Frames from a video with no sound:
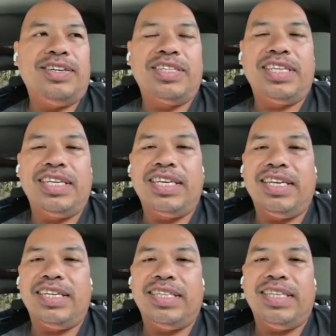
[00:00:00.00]

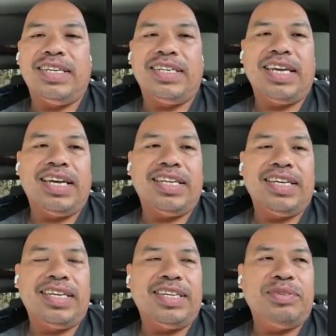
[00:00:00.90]
Thinking they'll get
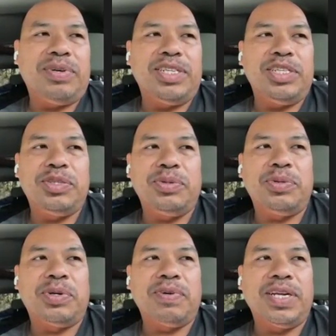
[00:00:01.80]
like one or two
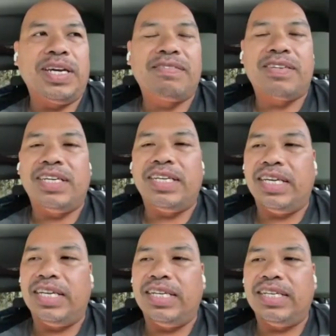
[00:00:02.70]
or whatever. And
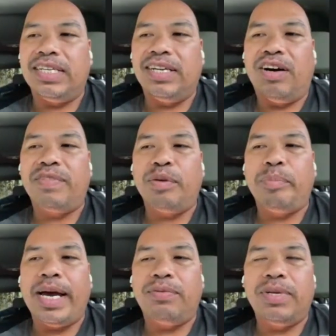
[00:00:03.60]
then off the
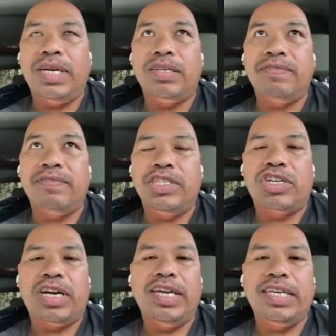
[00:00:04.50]
bat, without even
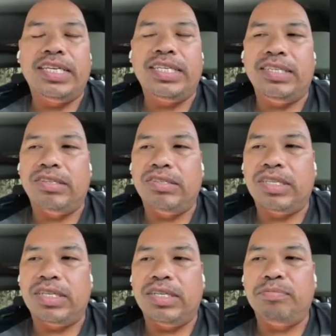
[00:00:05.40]
trying it, he
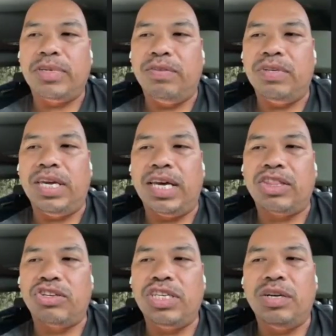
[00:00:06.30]
goes, "Can we get
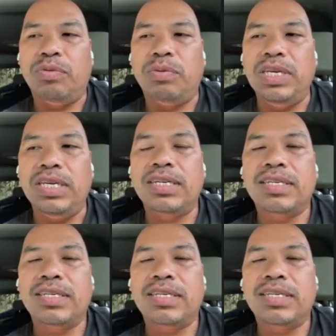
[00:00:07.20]
30 a week?"